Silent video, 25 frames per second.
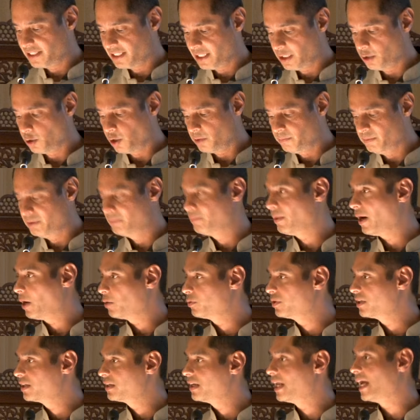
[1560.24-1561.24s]
it cannot be
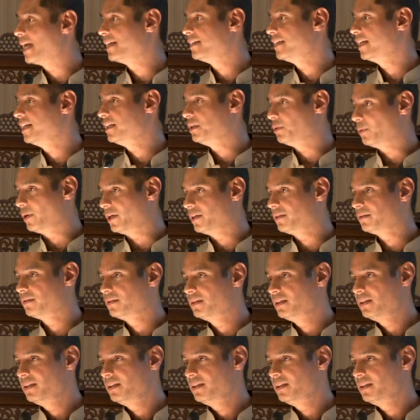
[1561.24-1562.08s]
bounded land anyway.